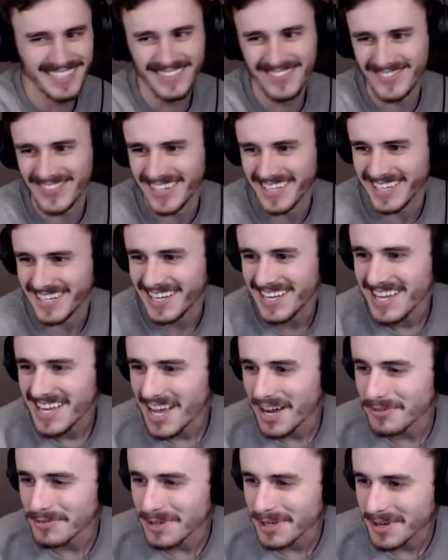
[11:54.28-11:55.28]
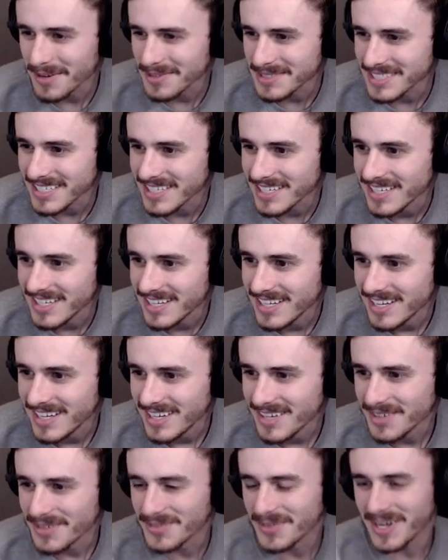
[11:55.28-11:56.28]
Wait, how far off was that?
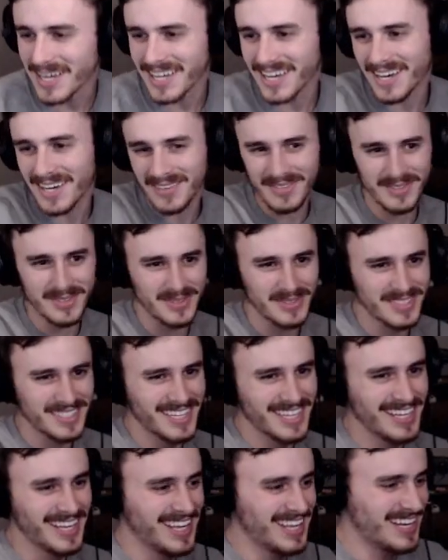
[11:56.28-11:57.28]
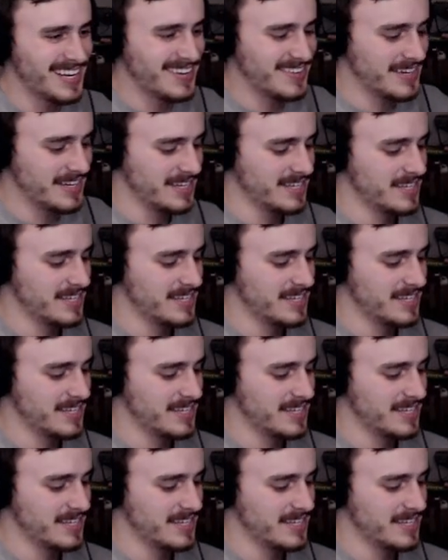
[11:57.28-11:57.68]
Way off. It was. Anyway.